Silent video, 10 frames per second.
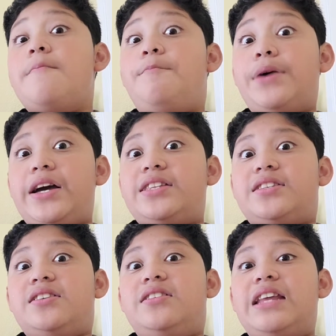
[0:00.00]

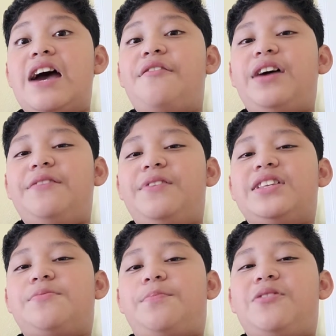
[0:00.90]
But now I
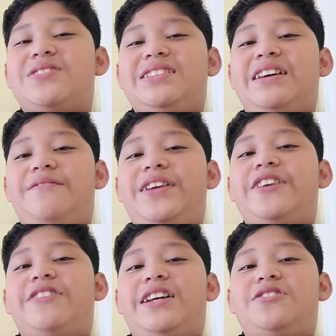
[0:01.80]
went to posting that
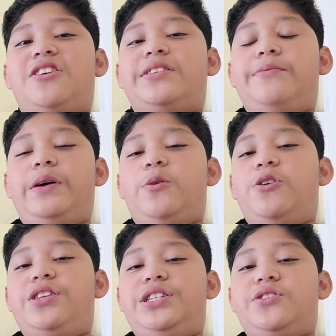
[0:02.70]
video that I talked about
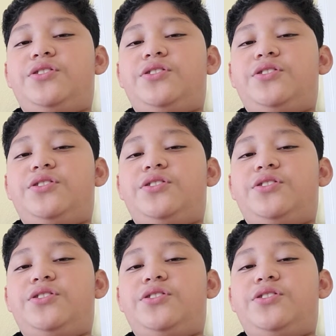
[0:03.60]
earlier,